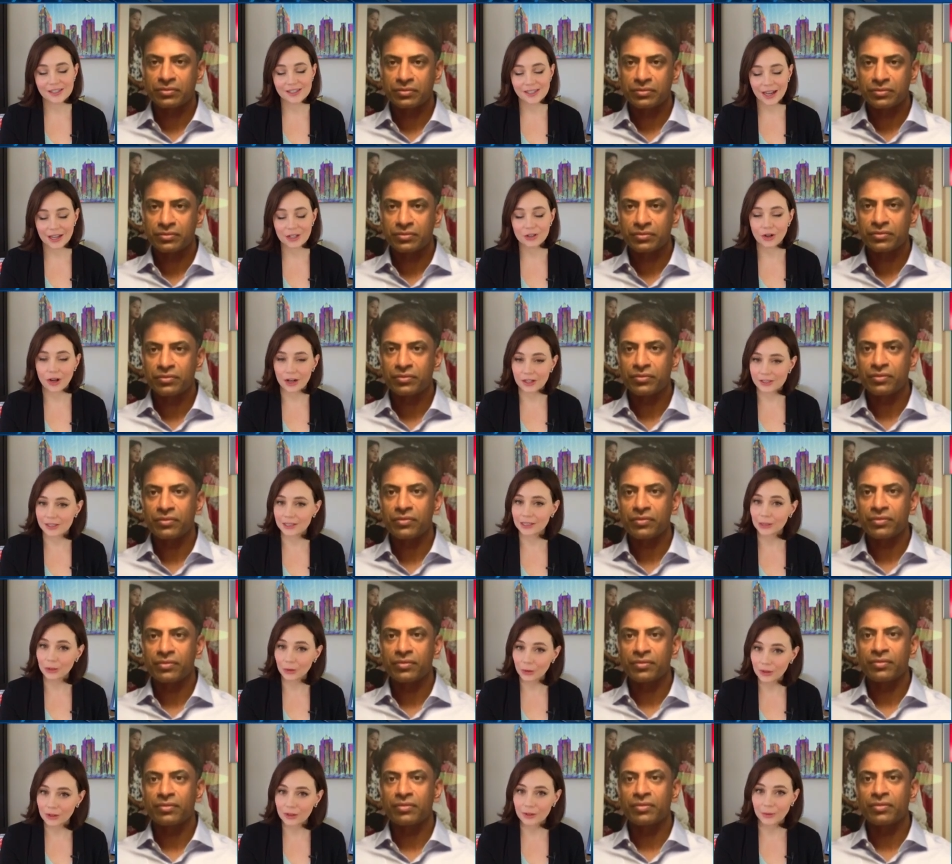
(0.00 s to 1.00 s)
Speaker 1: is
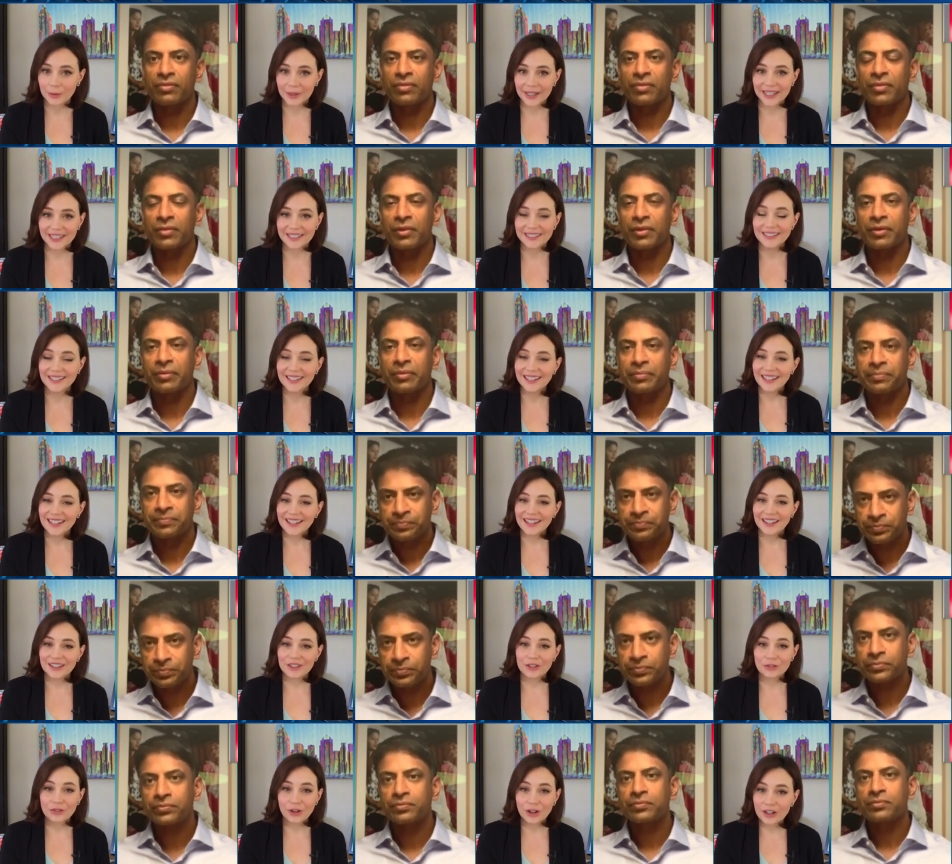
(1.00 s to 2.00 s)
hydroxychloroquine.
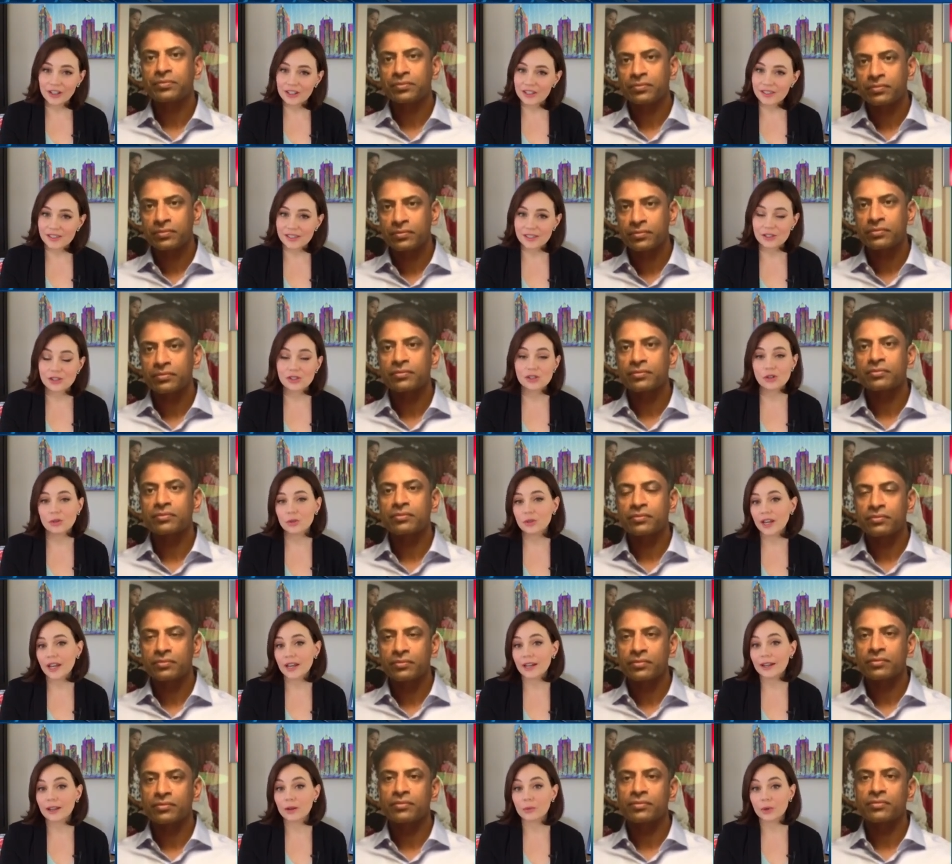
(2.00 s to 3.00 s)
Novartis is
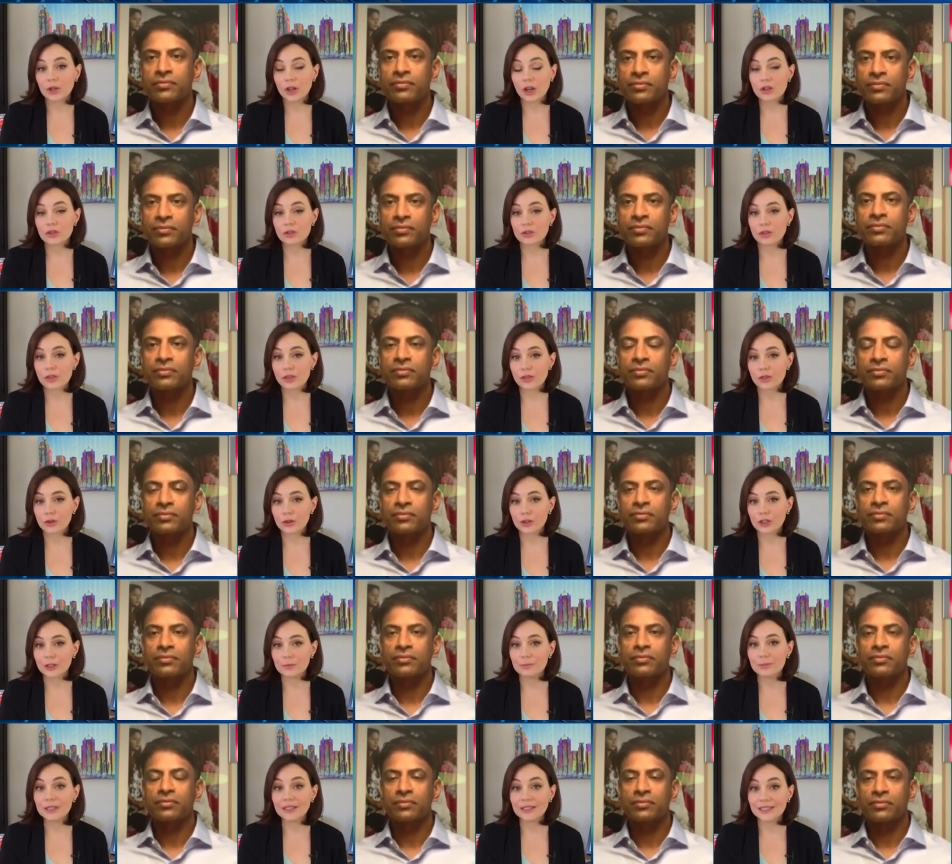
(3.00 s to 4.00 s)
donating
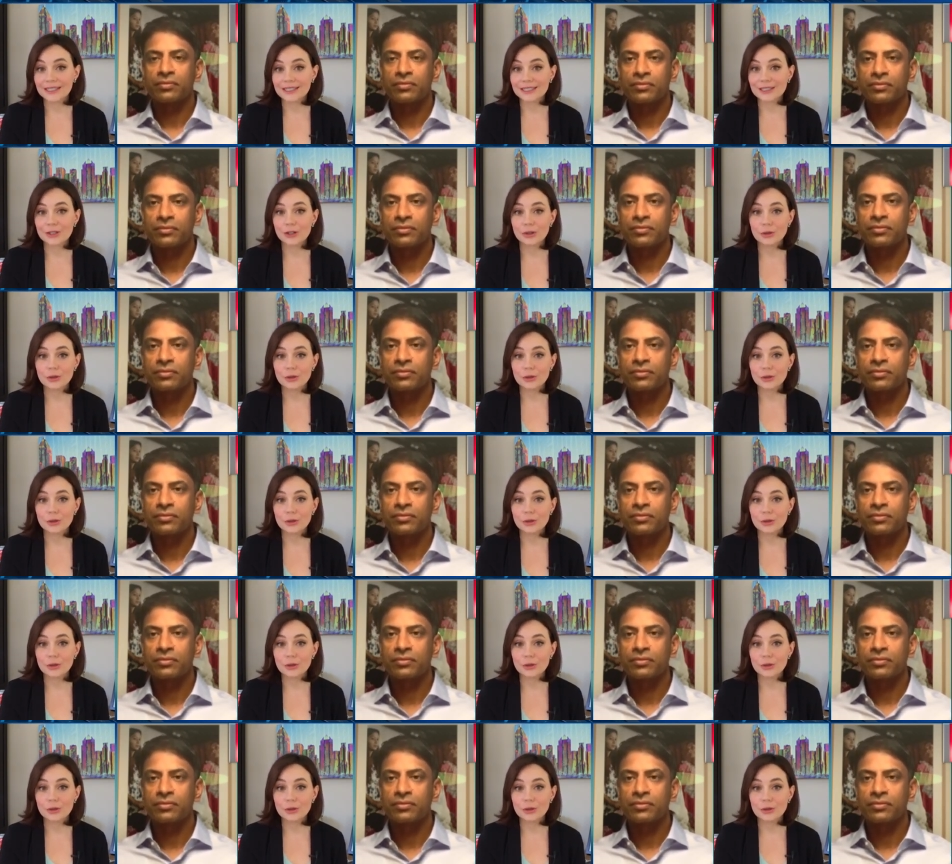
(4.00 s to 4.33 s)
130 million